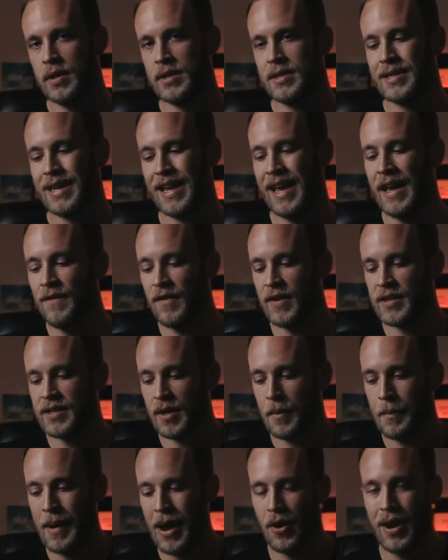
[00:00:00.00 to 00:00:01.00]
is if it's
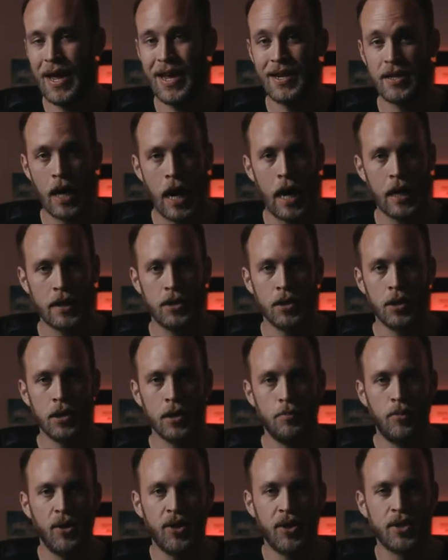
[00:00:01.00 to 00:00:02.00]
about a
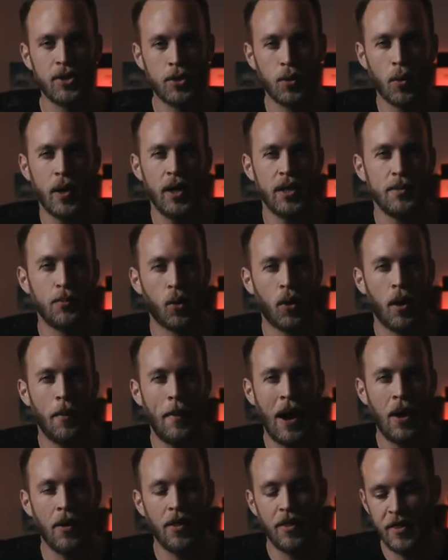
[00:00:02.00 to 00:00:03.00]
doctor, but the story is more
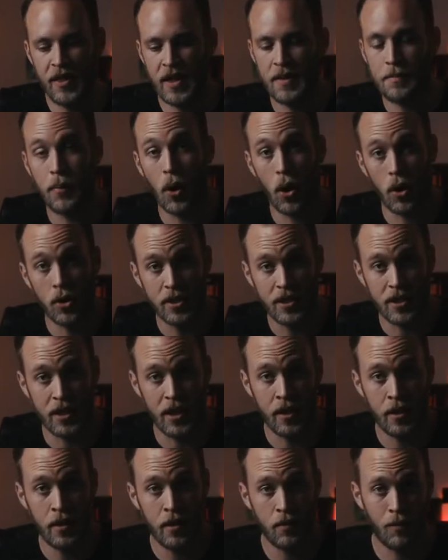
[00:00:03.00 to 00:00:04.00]
about the
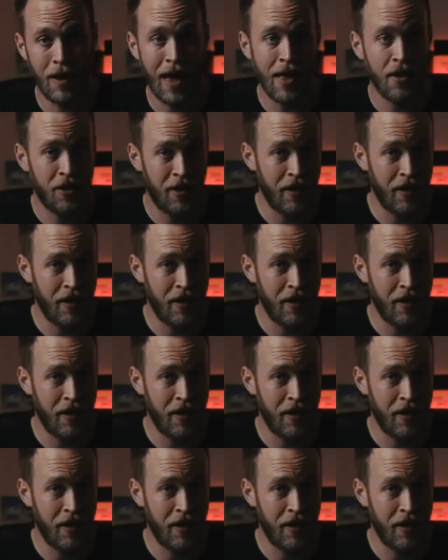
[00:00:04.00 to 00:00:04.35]
person rather